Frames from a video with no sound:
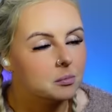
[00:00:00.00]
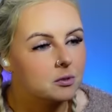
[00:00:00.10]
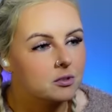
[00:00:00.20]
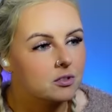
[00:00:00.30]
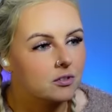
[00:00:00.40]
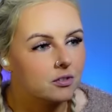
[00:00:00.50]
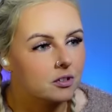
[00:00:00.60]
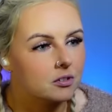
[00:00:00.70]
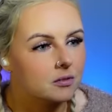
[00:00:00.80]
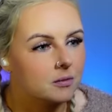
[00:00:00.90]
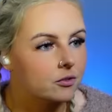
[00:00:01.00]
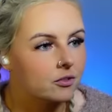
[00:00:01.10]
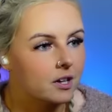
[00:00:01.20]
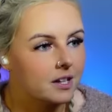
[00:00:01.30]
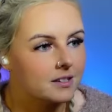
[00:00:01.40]
Beautiful.
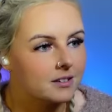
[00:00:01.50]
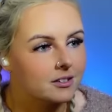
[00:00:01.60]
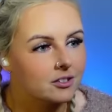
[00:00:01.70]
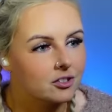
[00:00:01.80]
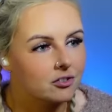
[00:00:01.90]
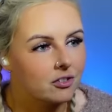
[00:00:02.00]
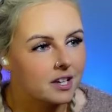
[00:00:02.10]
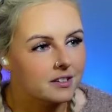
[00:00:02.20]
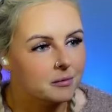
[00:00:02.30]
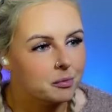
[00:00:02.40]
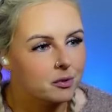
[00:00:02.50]
Red. Red and